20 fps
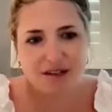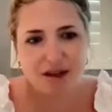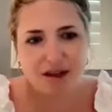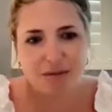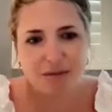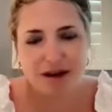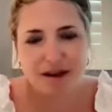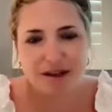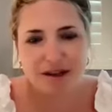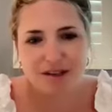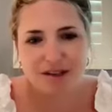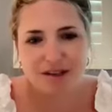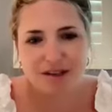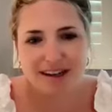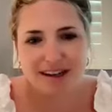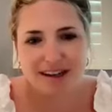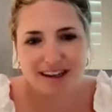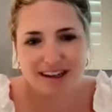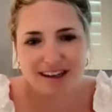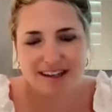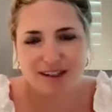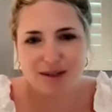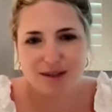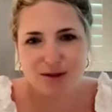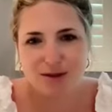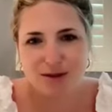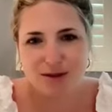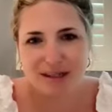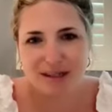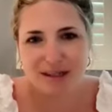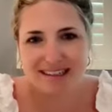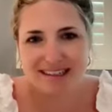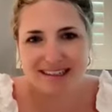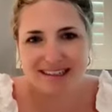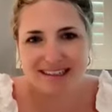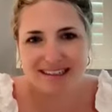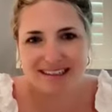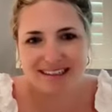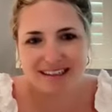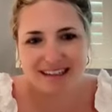you so much, Dr.
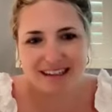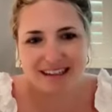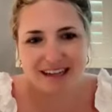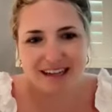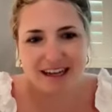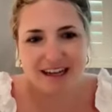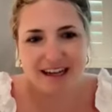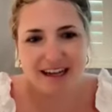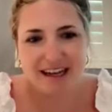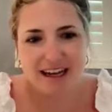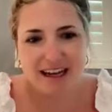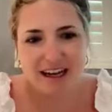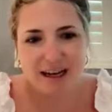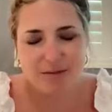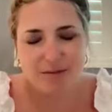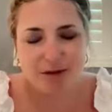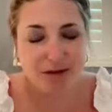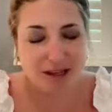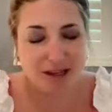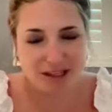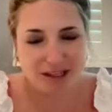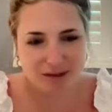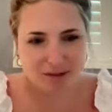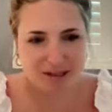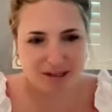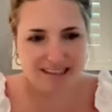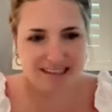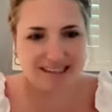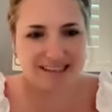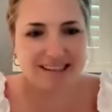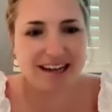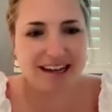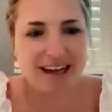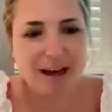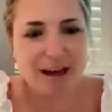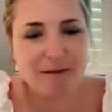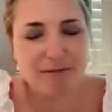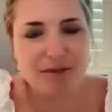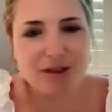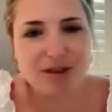Winters, Professor Winters.
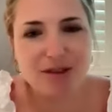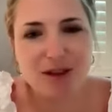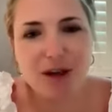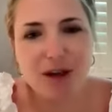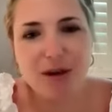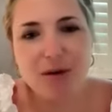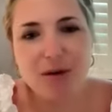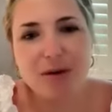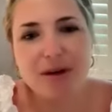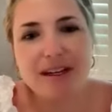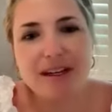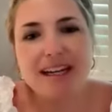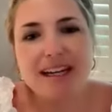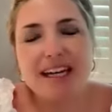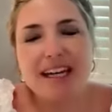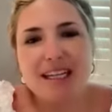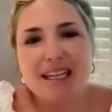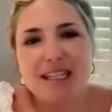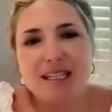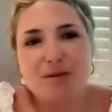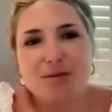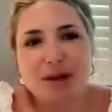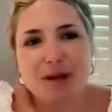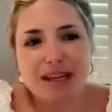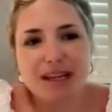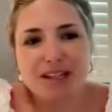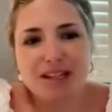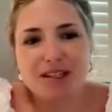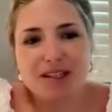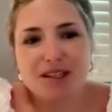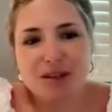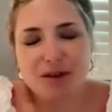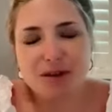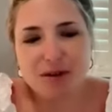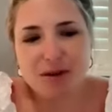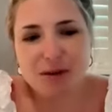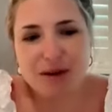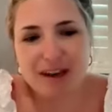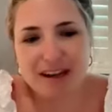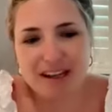So speaking to
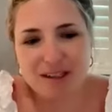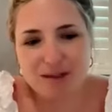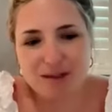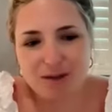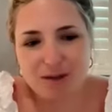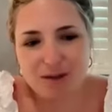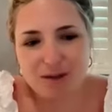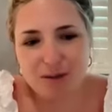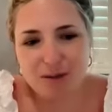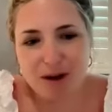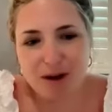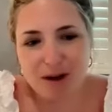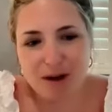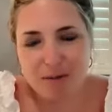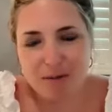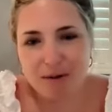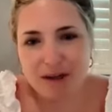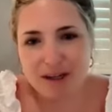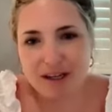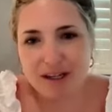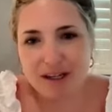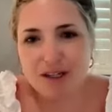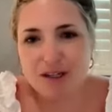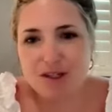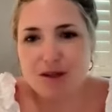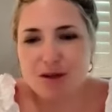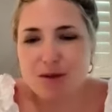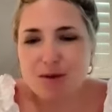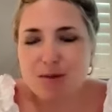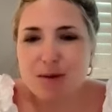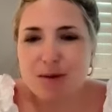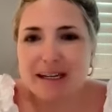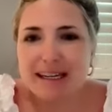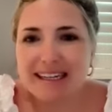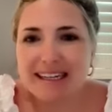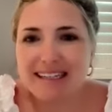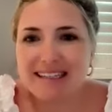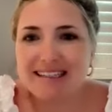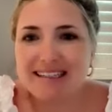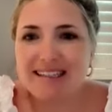you, Dr. Palmer, could you
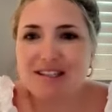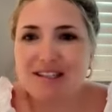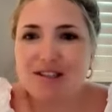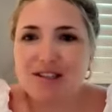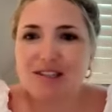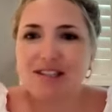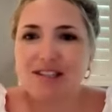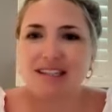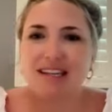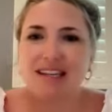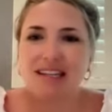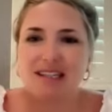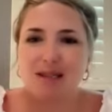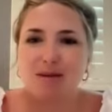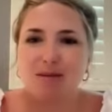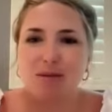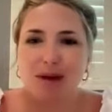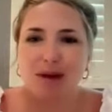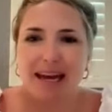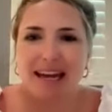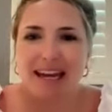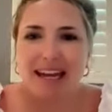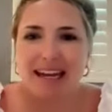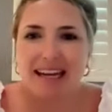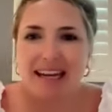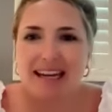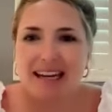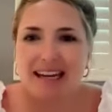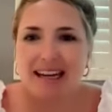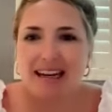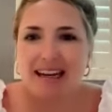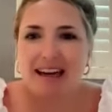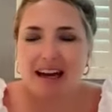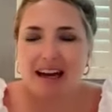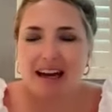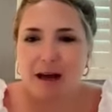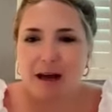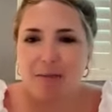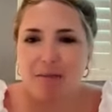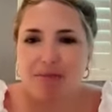please just explain
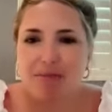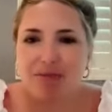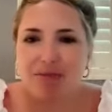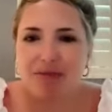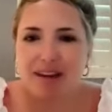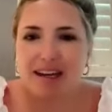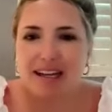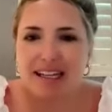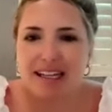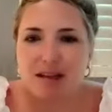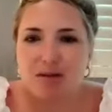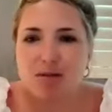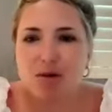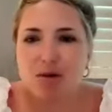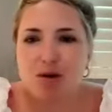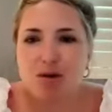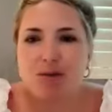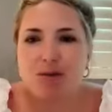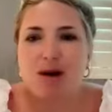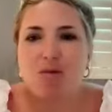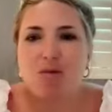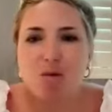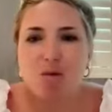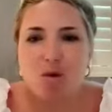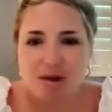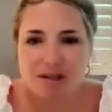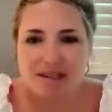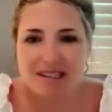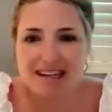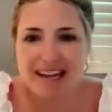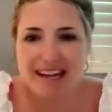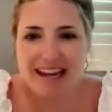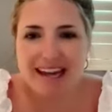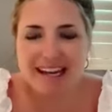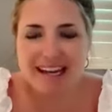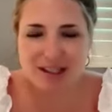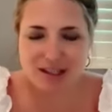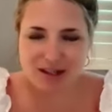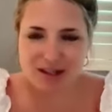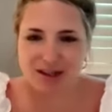a little more about what
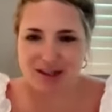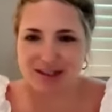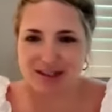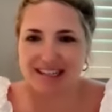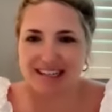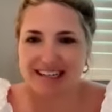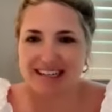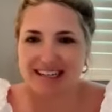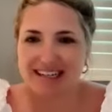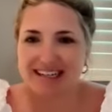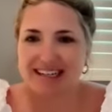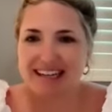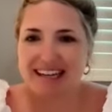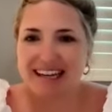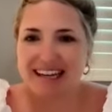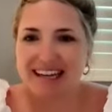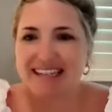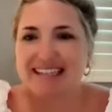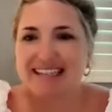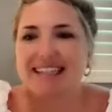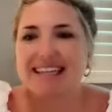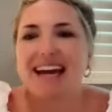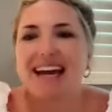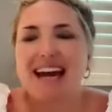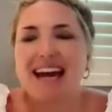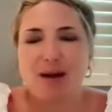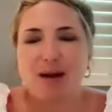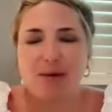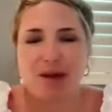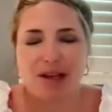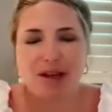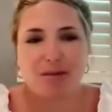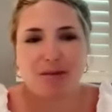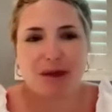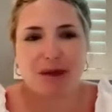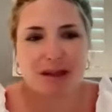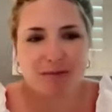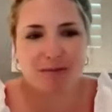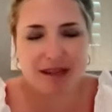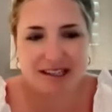HRT is and how it can
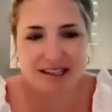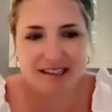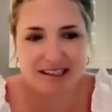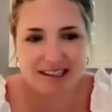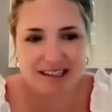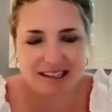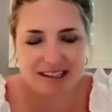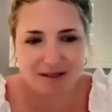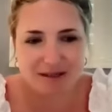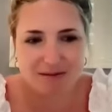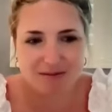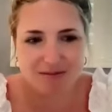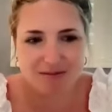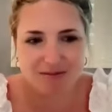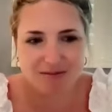be administered?